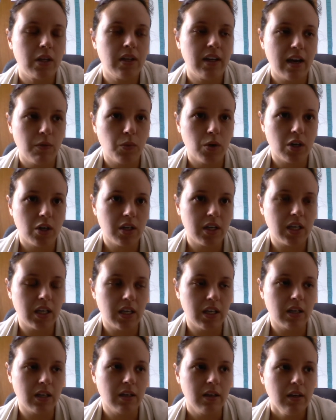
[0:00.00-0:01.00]

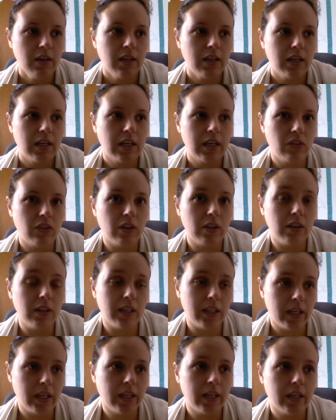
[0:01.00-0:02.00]
networking and the
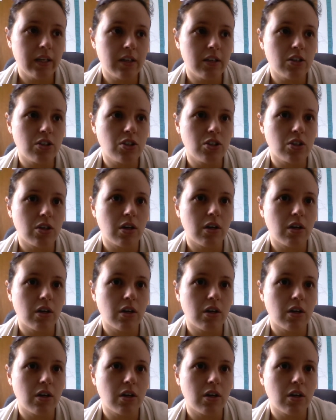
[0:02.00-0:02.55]
lineage